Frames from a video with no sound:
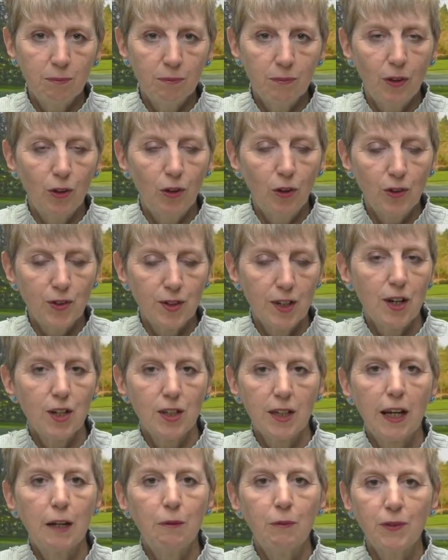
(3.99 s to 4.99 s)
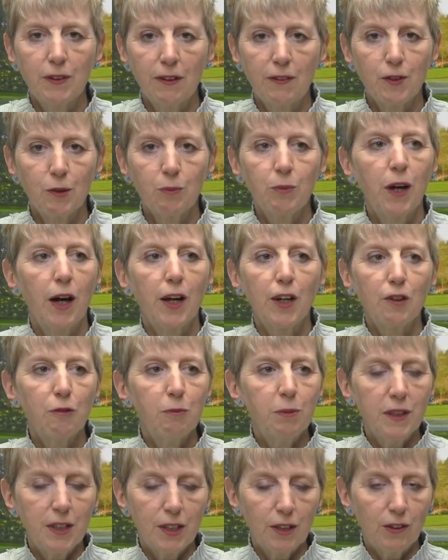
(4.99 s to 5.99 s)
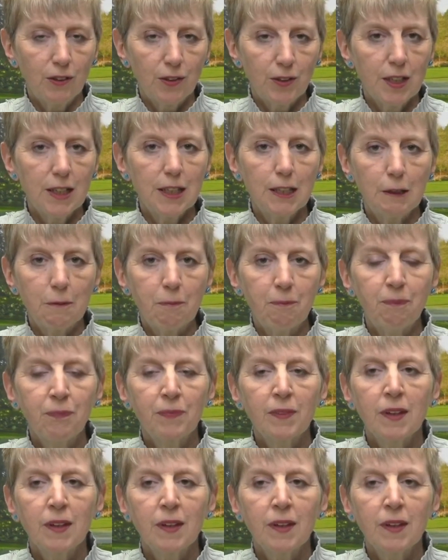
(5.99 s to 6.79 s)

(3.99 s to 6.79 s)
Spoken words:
all social animals have some kind of political system.